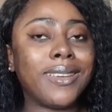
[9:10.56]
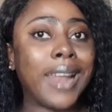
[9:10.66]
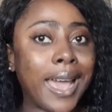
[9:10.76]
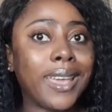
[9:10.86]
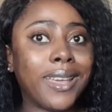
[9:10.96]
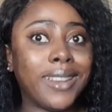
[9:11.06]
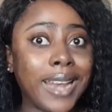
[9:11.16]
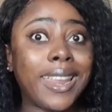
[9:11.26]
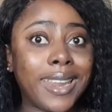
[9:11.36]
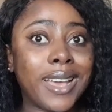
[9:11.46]
like
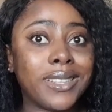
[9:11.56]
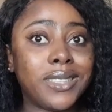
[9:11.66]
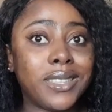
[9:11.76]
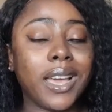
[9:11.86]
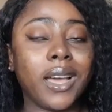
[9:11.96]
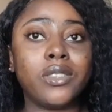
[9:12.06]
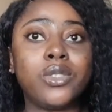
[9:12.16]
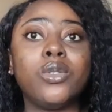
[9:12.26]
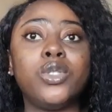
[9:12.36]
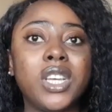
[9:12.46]
that. Yeah,
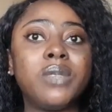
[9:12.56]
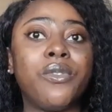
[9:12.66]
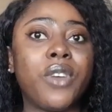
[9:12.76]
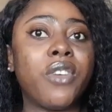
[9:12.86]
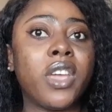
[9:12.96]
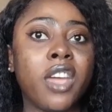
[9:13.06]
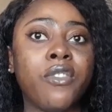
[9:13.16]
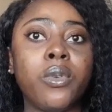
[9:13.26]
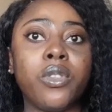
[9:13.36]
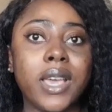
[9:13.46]
so just be very, very
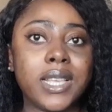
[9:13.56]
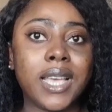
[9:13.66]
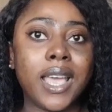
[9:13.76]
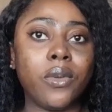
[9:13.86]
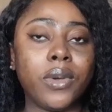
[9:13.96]
careful with your SIN.